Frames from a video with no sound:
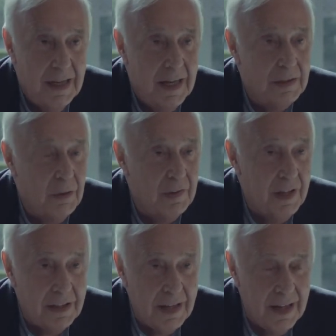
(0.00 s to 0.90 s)
And on the
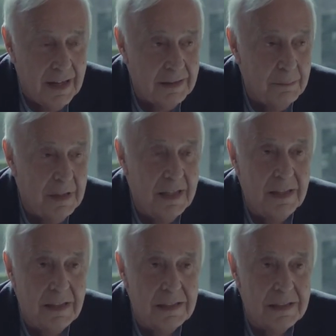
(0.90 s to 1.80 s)
other hand, the
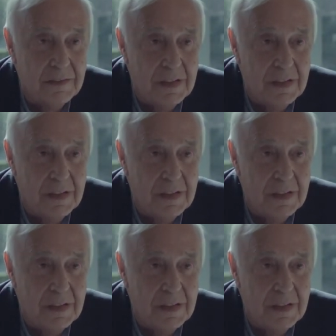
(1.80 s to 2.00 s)
beginnings of